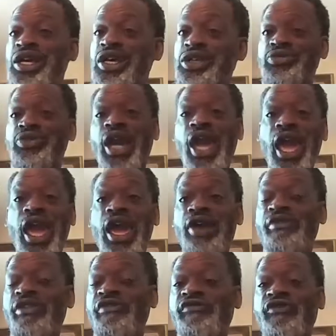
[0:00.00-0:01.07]
You can
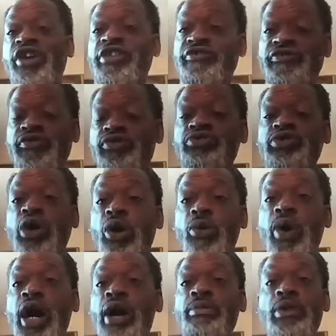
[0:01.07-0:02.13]
have a fresh food
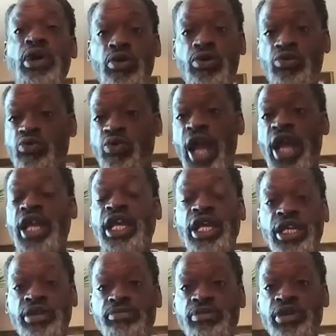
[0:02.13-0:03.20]
co-op right
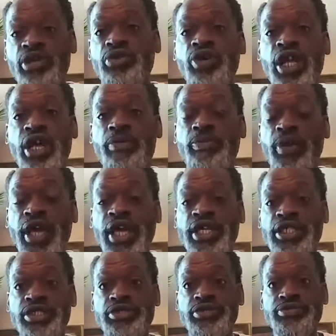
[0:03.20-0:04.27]
in the middle of that
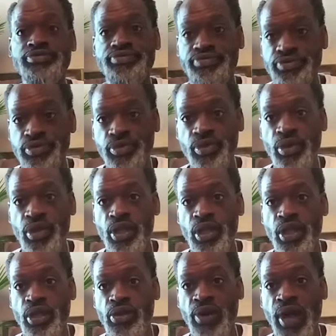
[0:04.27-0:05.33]
place,
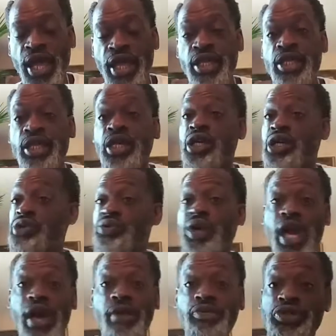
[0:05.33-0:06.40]
right? You
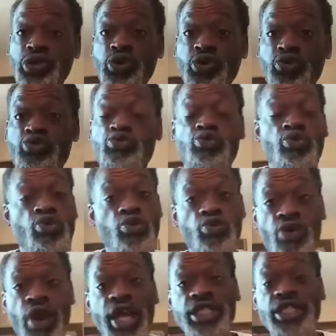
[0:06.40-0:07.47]
can have a school
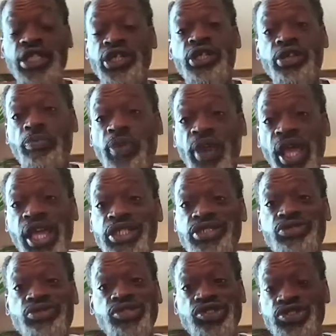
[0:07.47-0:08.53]
right there in the place.
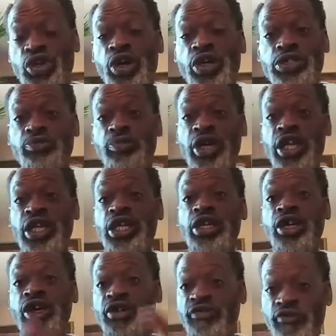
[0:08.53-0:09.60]
You can charge money
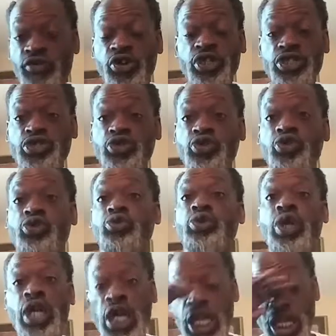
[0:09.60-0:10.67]
for the school.
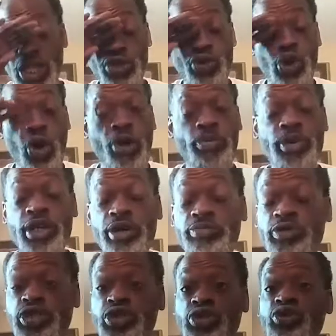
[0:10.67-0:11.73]
You can open up
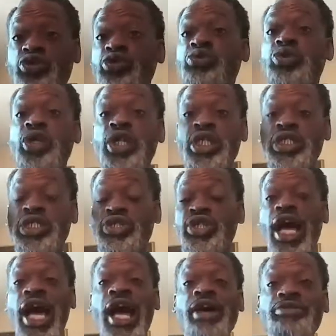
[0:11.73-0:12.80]
the school to
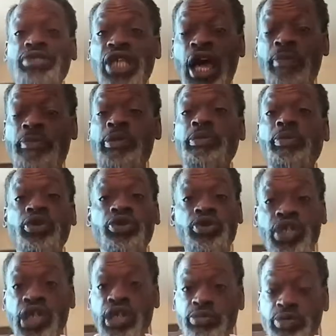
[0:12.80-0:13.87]
the outside people, you
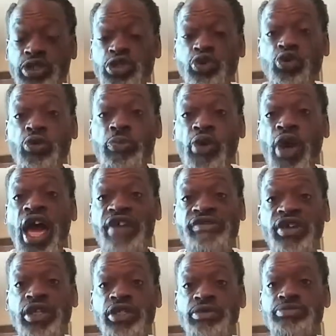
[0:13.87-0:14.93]
keep the school
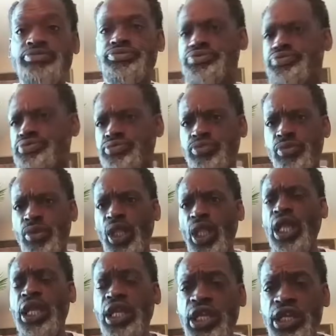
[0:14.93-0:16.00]
private.
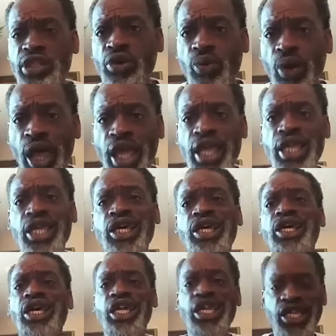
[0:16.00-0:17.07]
Either way,
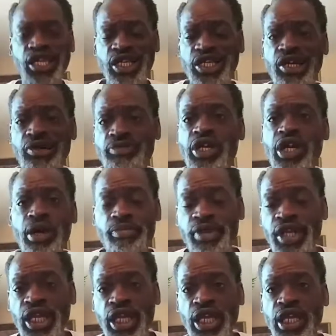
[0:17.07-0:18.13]
income coming
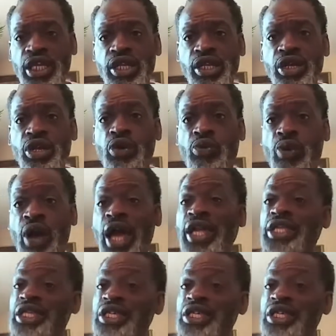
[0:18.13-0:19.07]
in, right?